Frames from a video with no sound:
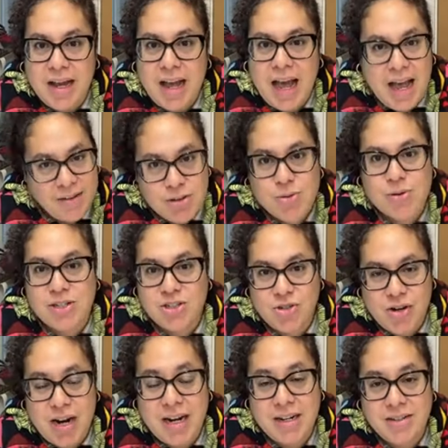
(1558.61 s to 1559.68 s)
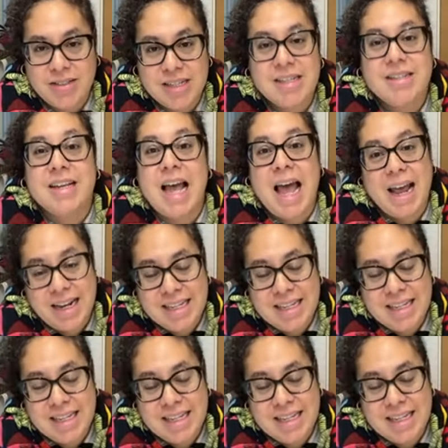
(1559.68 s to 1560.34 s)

half square triangles at